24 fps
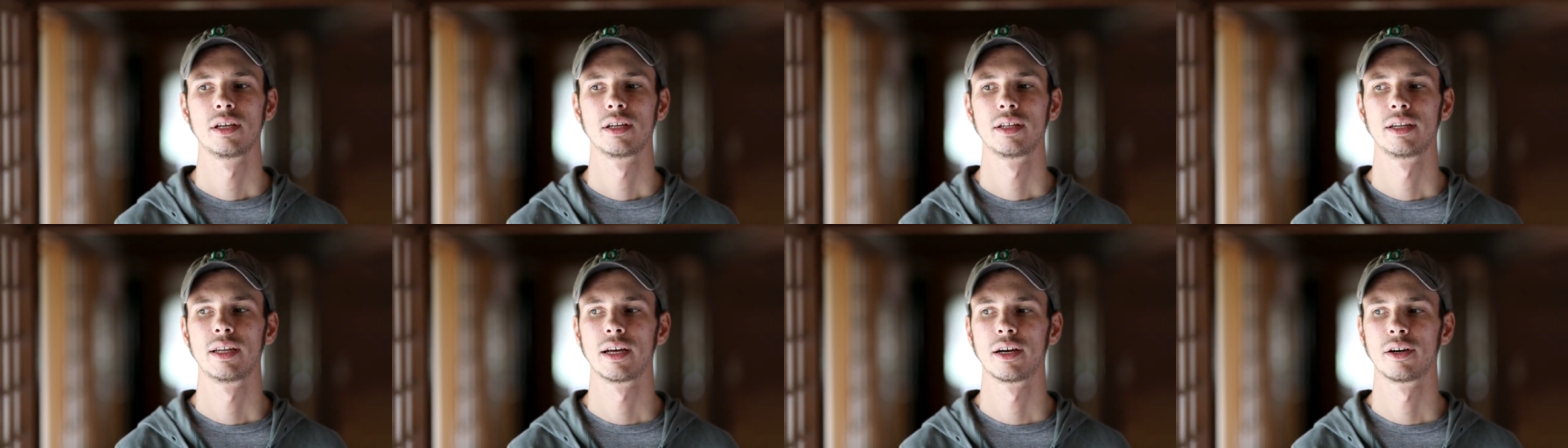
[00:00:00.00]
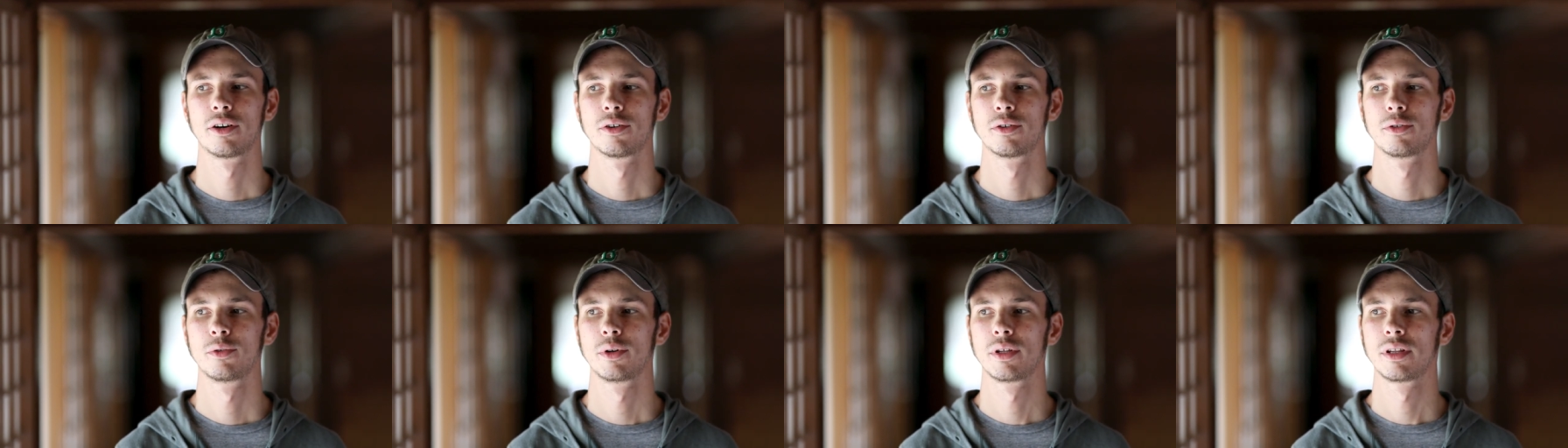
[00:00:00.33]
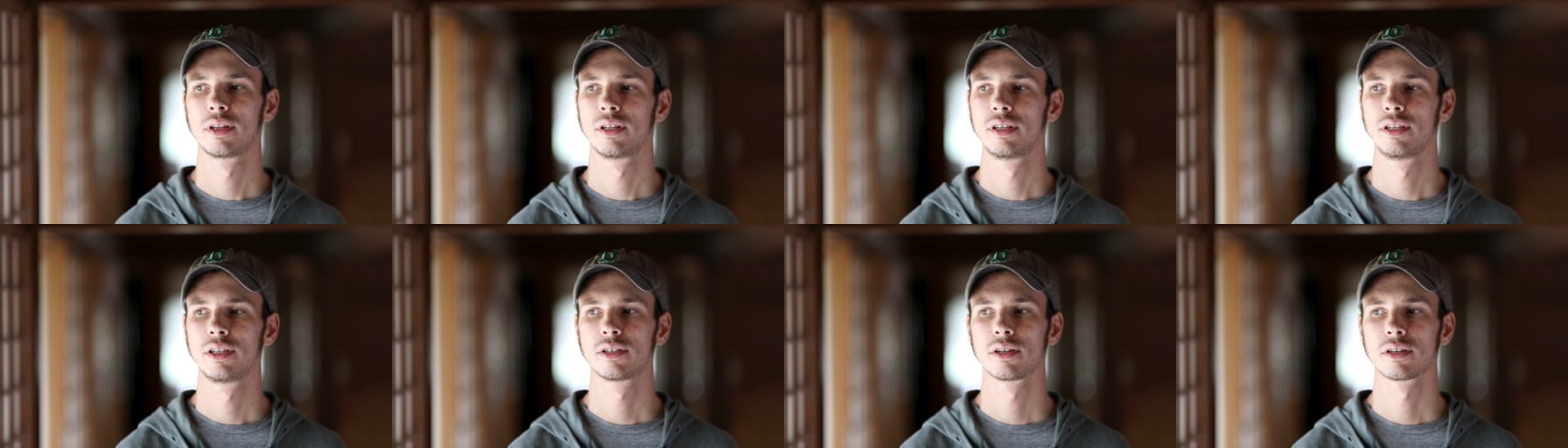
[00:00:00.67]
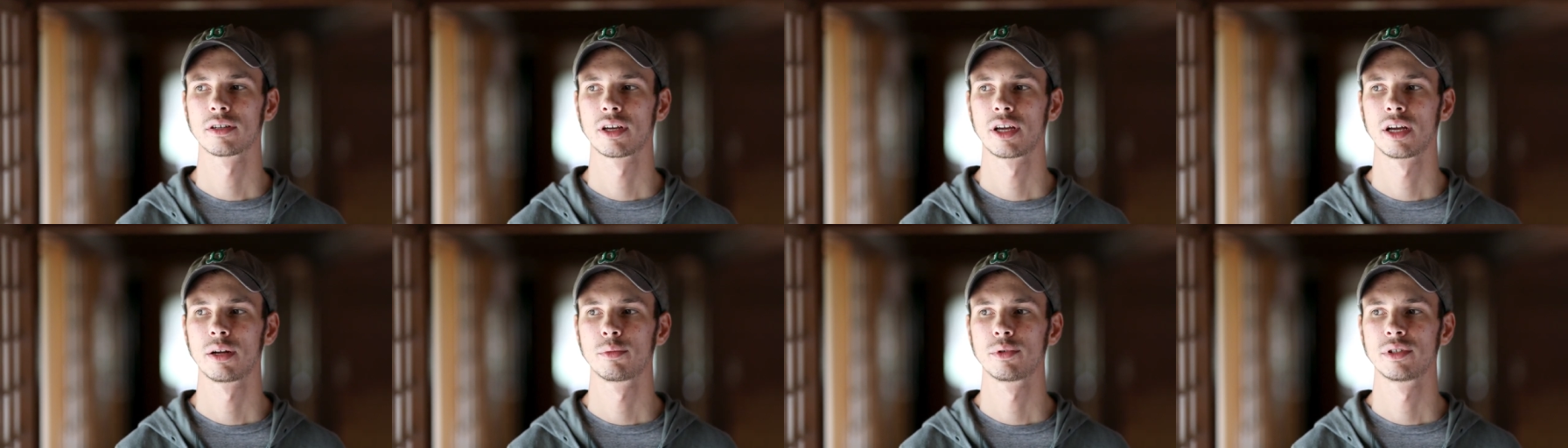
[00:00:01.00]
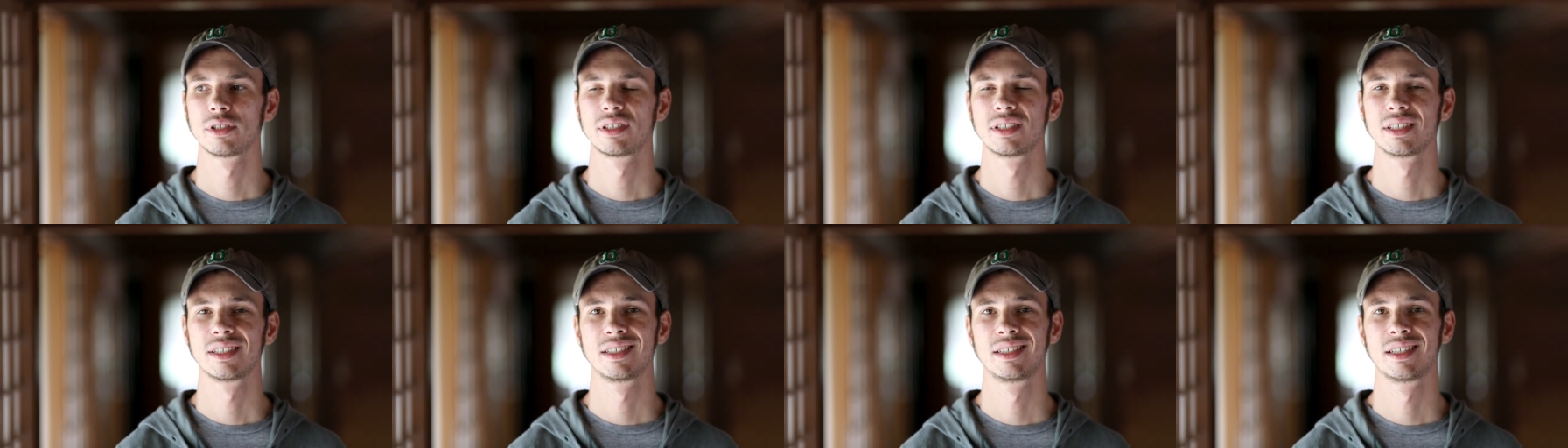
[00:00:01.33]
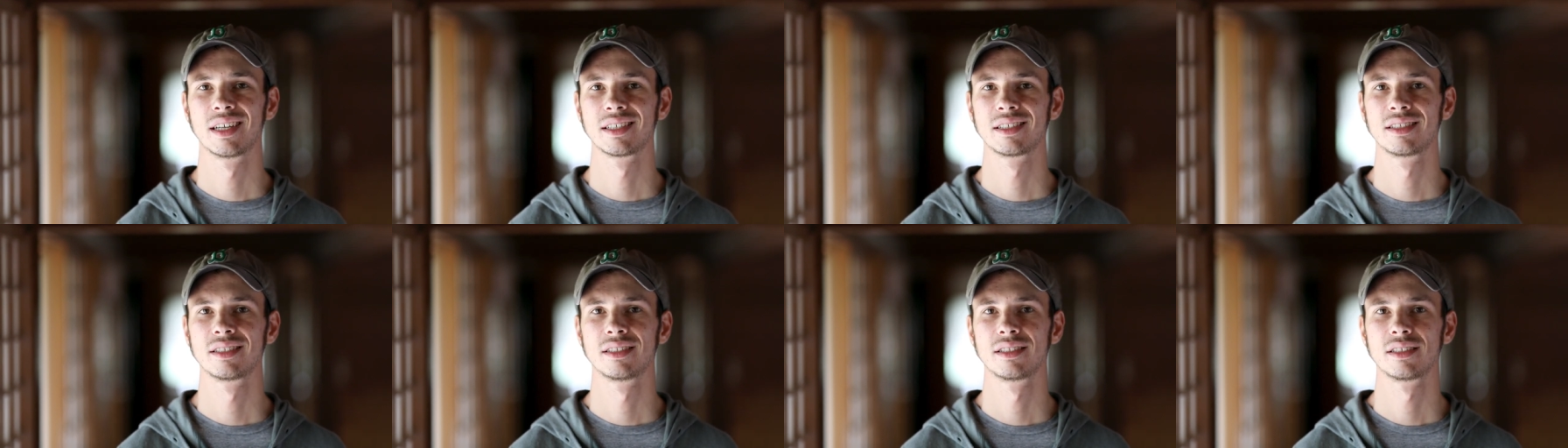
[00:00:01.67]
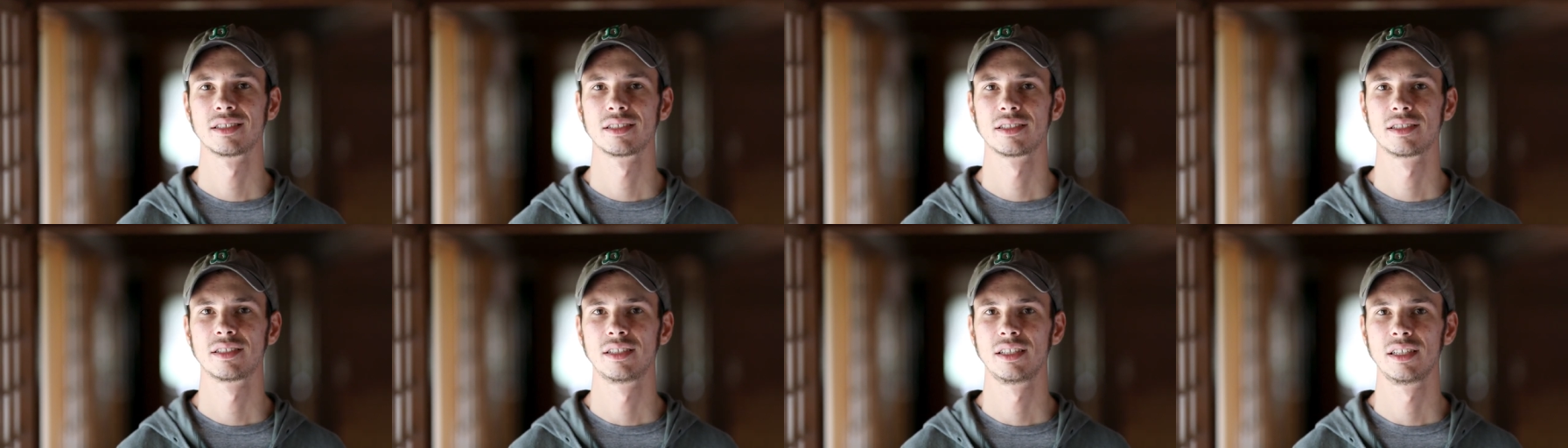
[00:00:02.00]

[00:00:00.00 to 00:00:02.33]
Now, with Nikon cameras, it doesn't